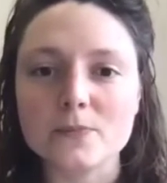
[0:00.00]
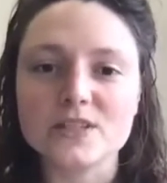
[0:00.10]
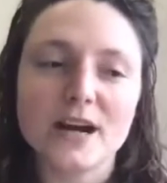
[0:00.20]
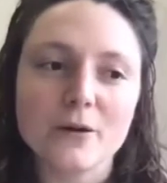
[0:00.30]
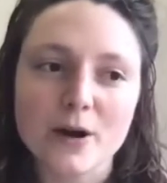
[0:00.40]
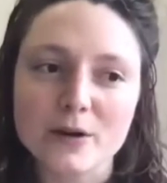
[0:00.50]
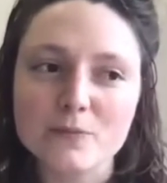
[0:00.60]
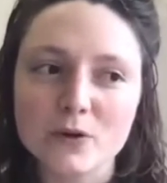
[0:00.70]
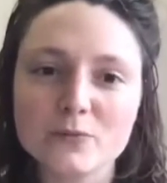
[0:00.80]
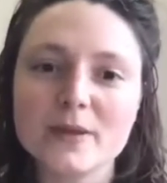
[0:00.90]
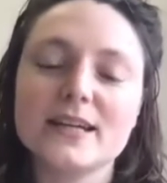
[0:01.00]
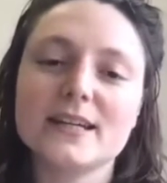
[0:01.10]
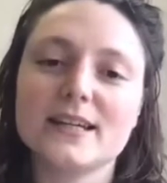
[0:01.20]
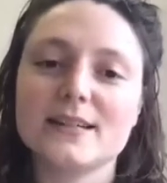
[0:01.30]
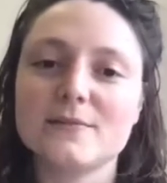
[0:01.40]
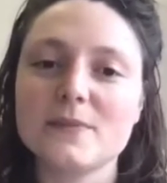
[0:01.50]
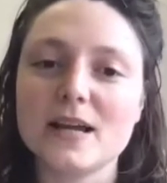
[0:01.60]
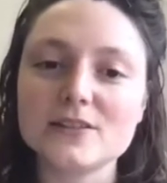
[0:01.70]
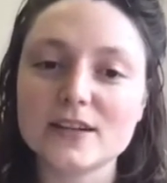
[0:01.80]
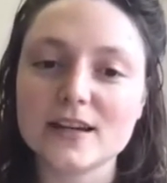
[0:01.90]
DIY mold making and
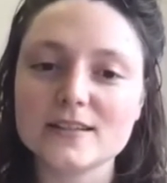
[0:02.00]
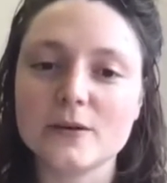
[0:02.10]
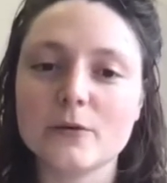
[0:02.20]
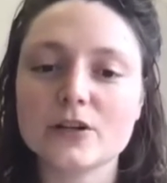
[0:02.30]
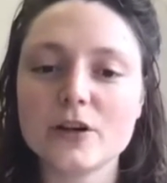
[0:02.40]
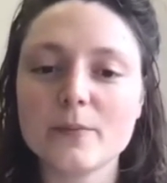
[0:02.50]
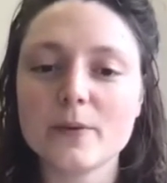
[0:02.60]
plaster casting workshop,